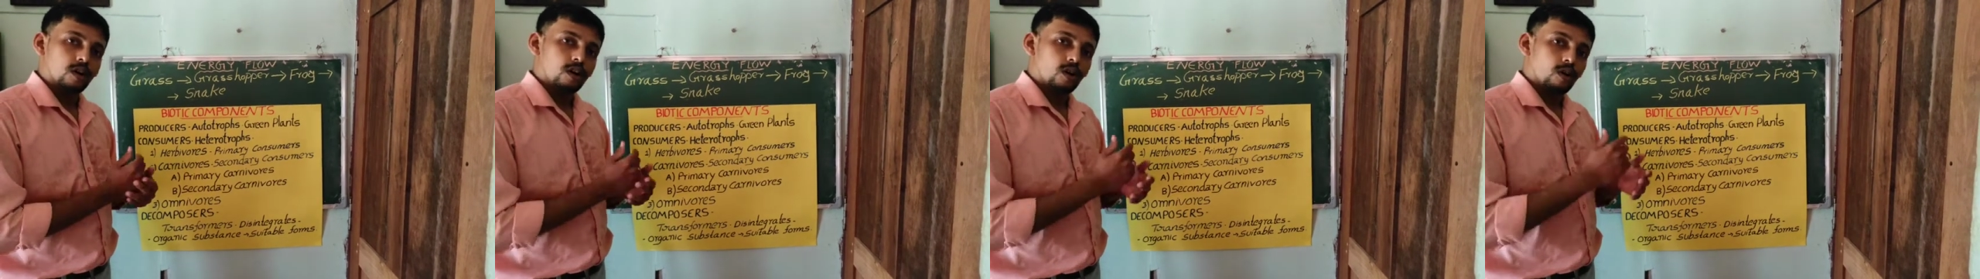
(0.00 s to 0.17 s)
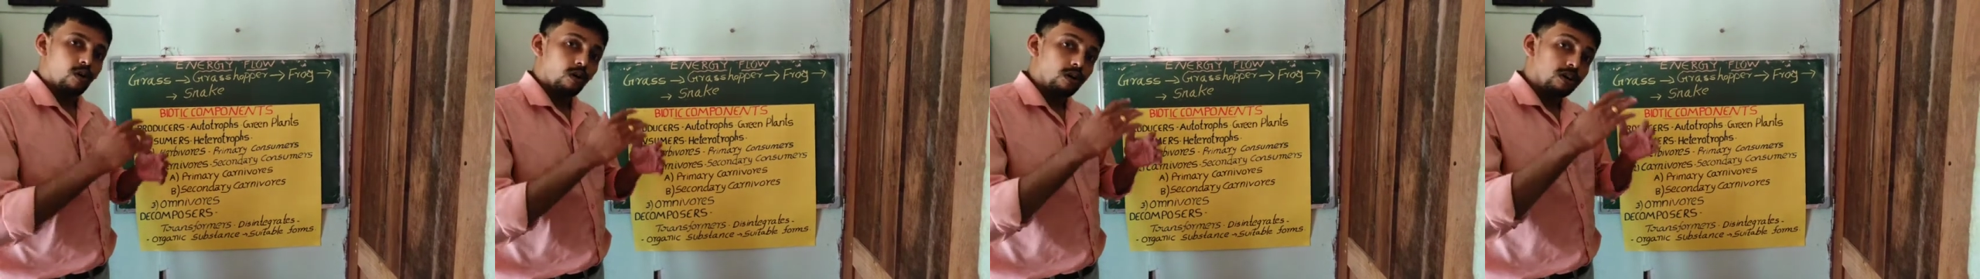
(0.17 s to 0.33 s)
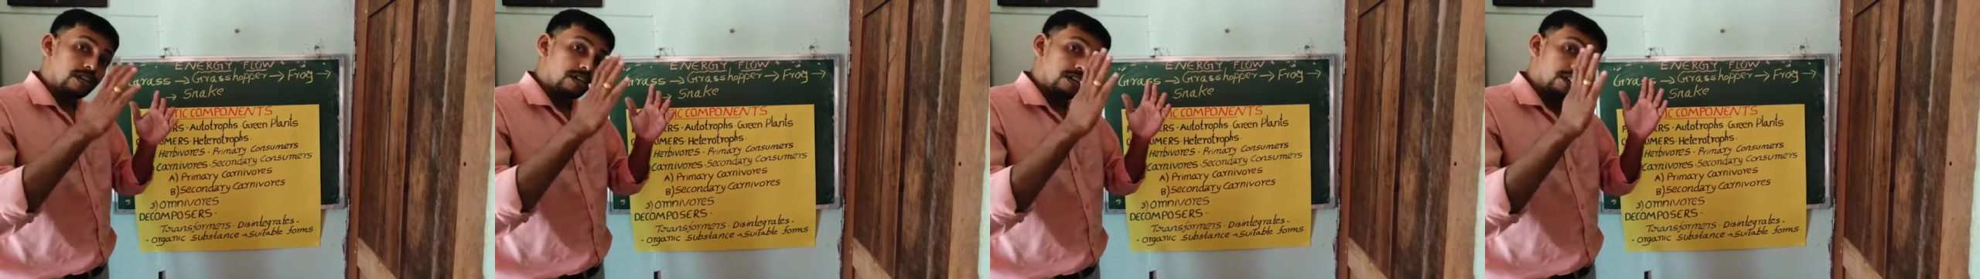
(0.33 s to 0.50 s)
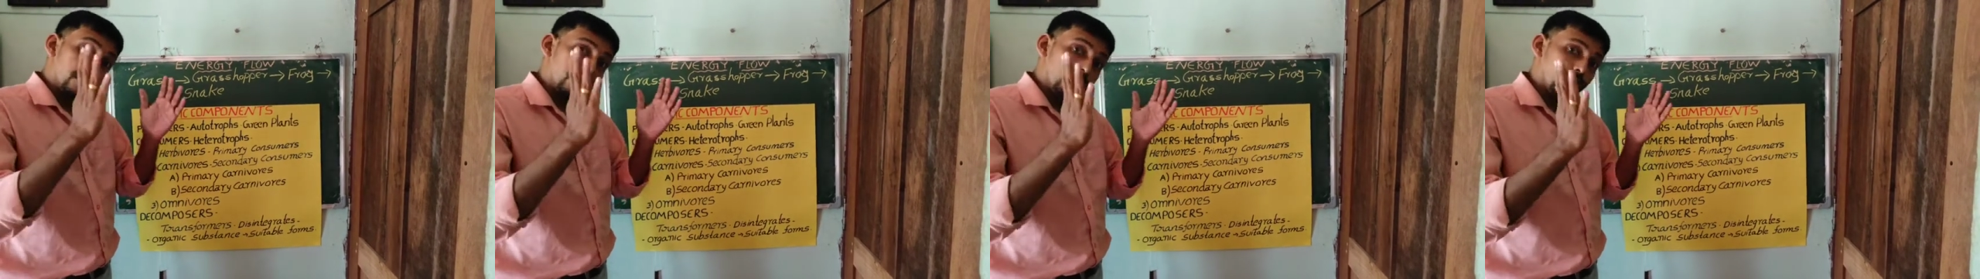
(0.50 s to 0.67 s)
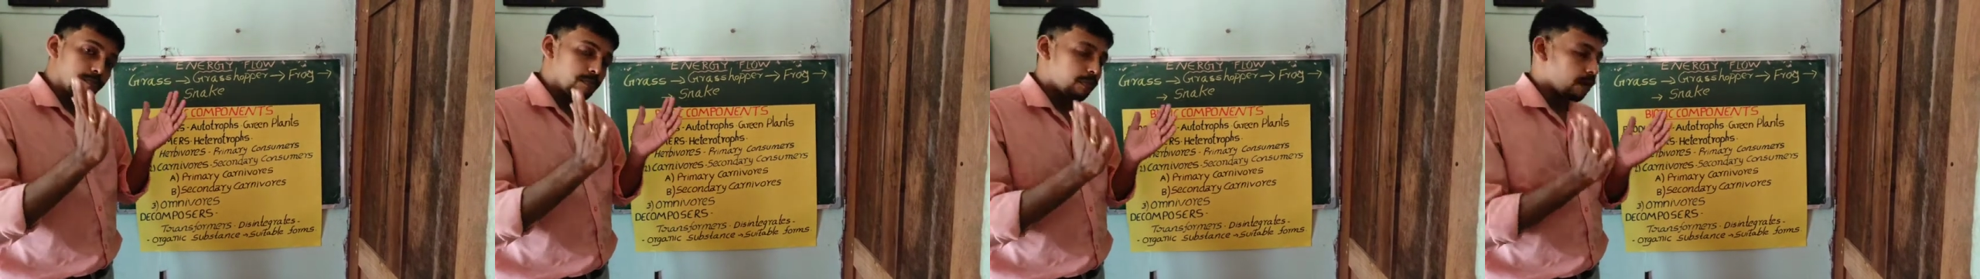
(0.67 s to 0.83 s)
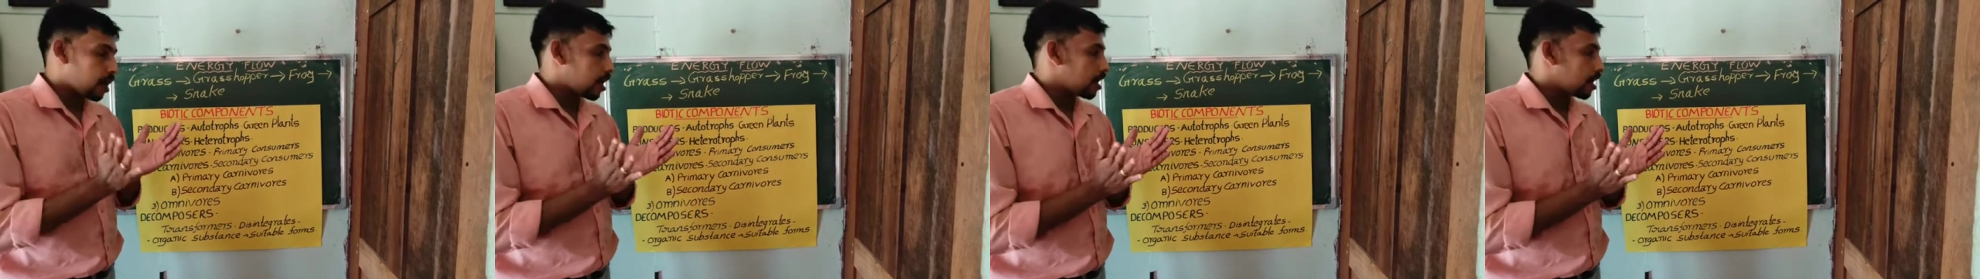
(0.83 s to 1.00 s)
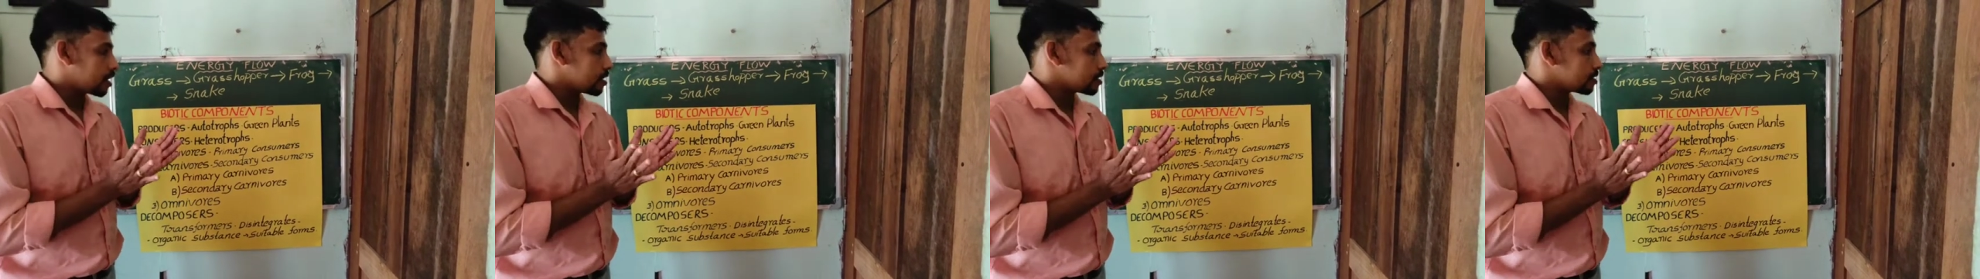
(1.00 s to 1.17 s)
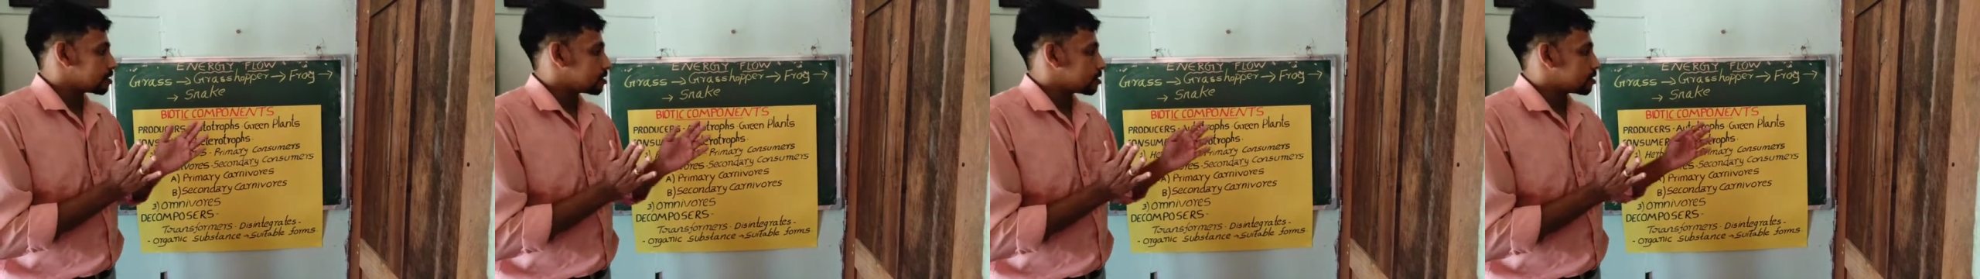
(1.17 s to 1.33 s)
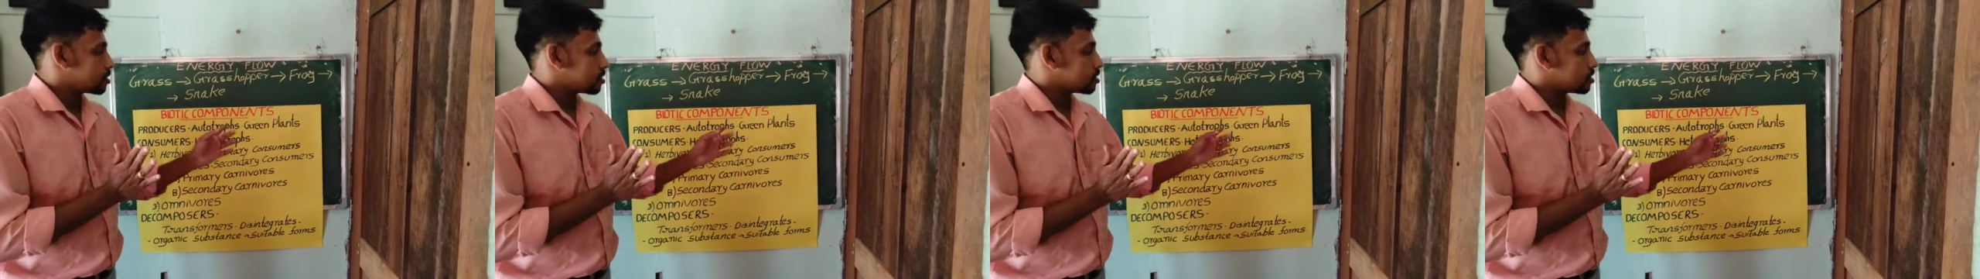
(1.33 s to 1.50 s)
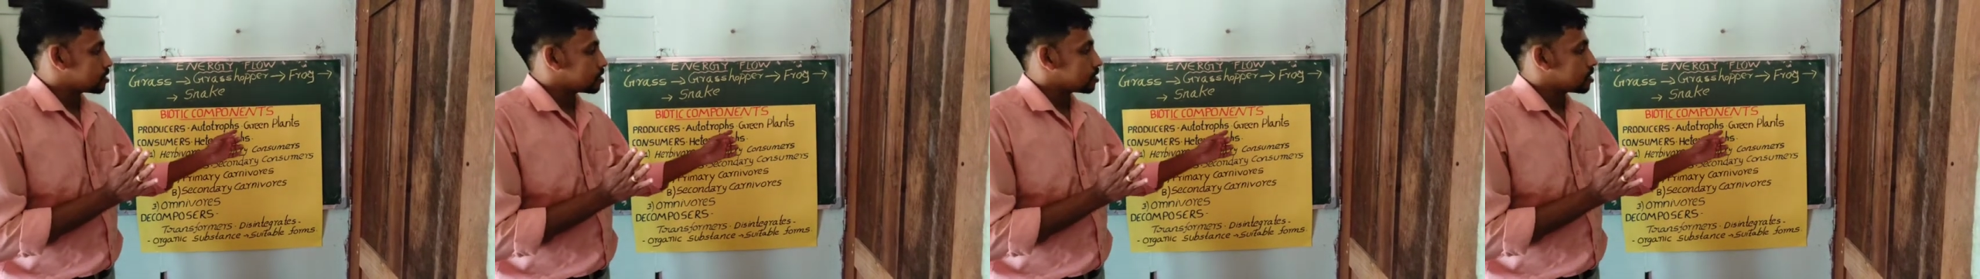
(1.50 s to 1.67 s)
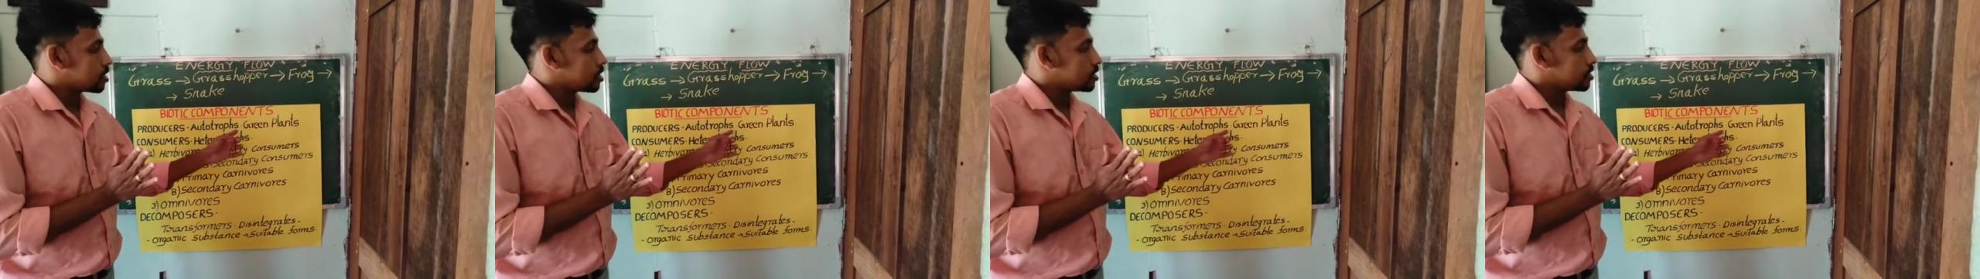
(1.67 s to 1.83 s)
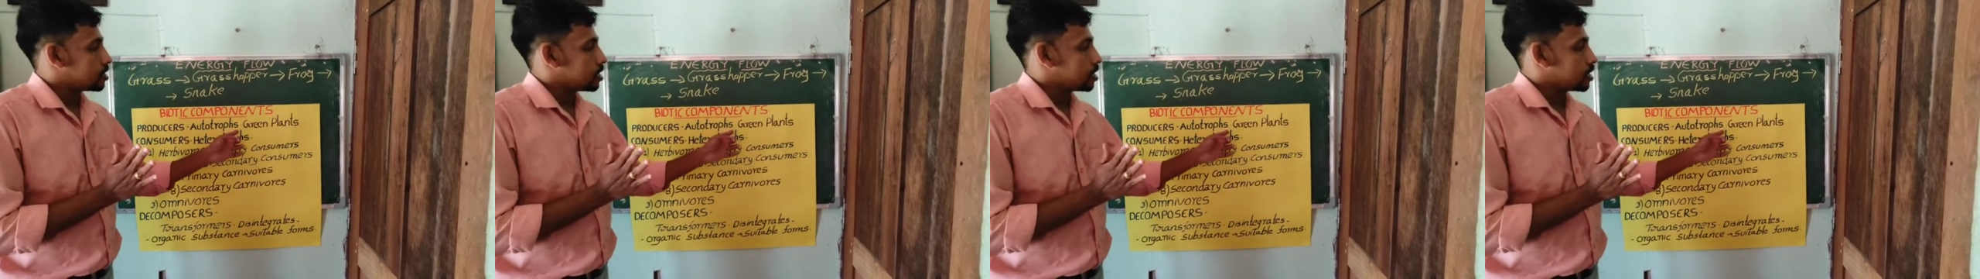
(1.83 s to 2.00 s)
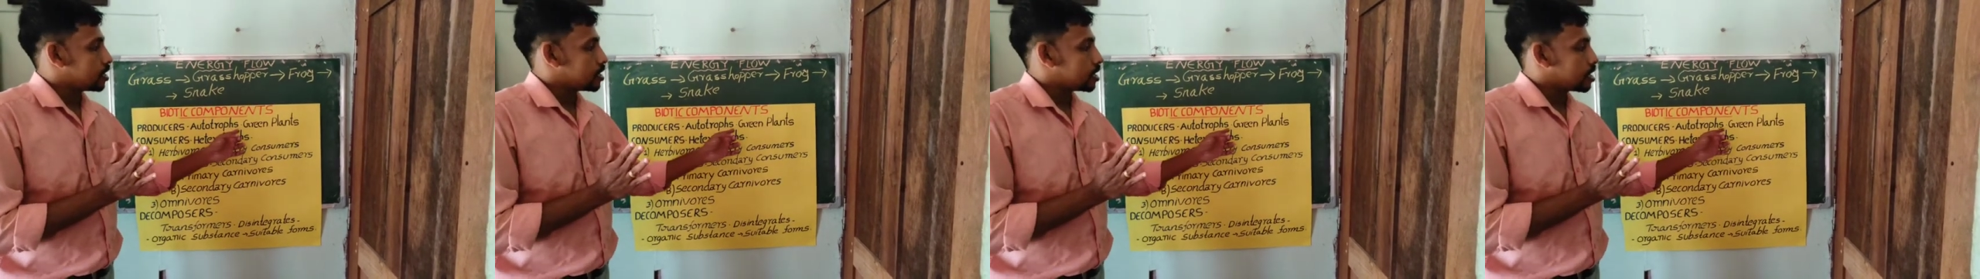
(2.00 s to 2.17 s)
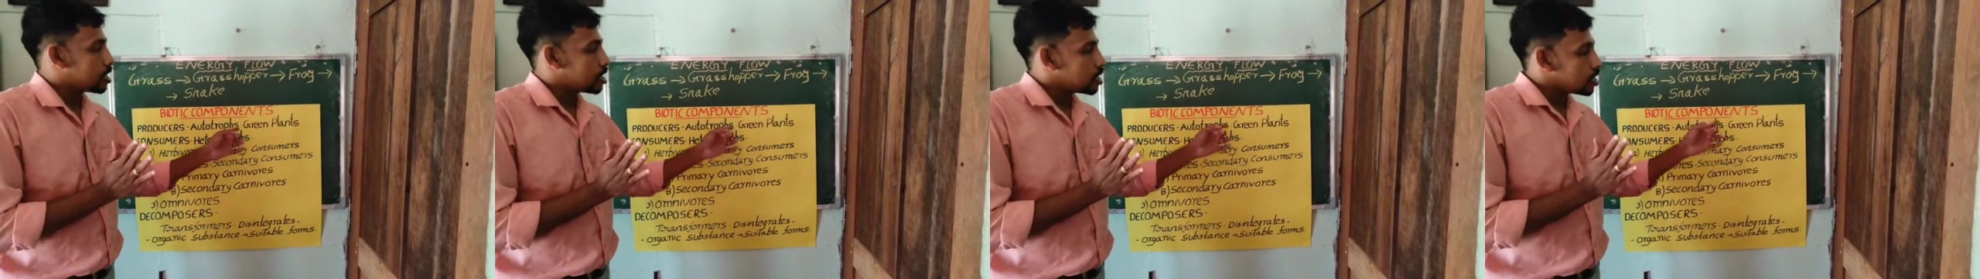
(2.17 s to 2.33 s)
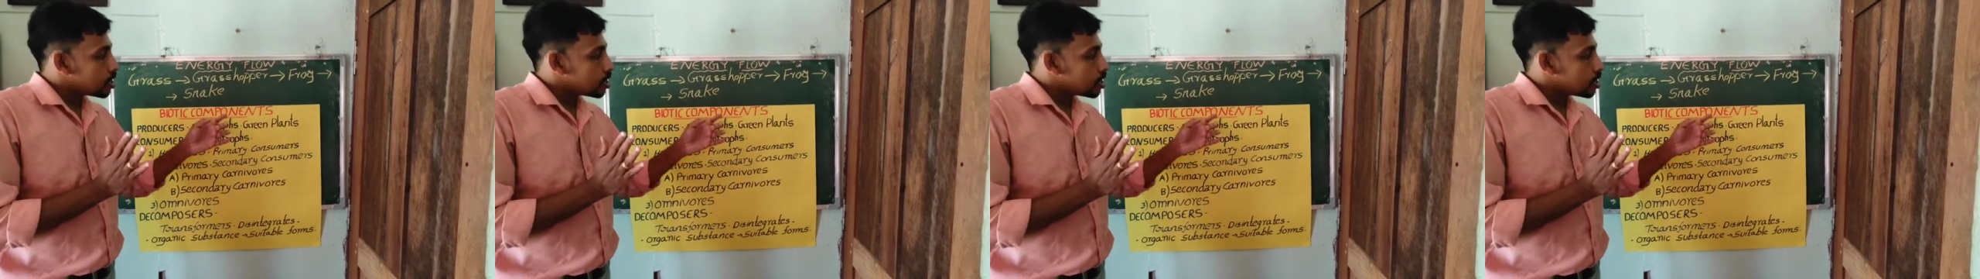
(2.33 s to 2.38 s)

All green plants, then